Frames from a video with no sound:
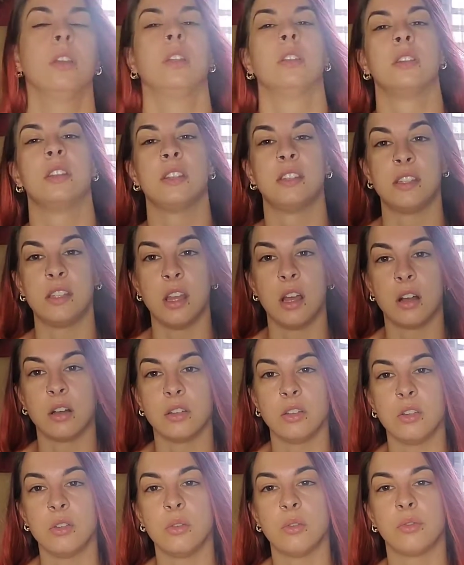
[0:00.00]
this
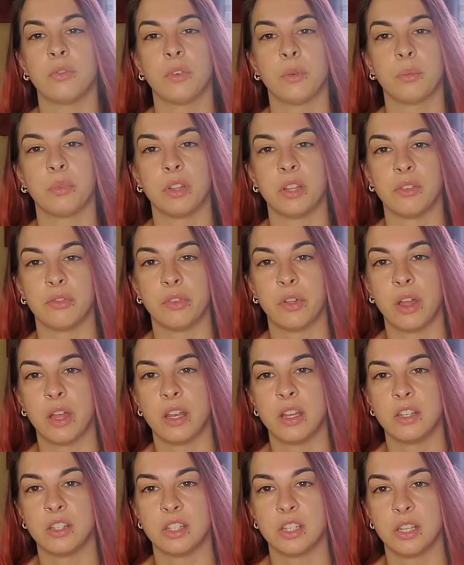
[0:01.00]
young, youthful, playful
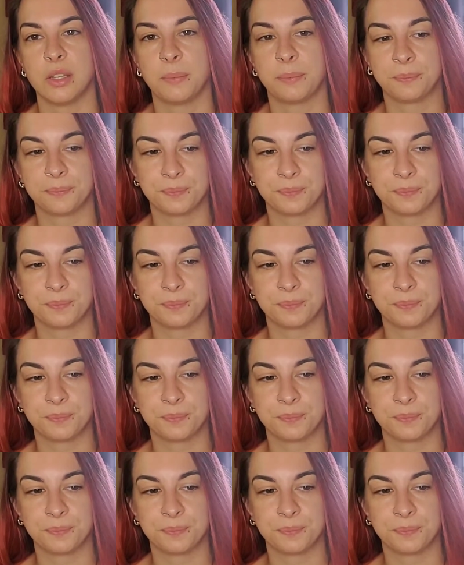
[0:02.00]
energy,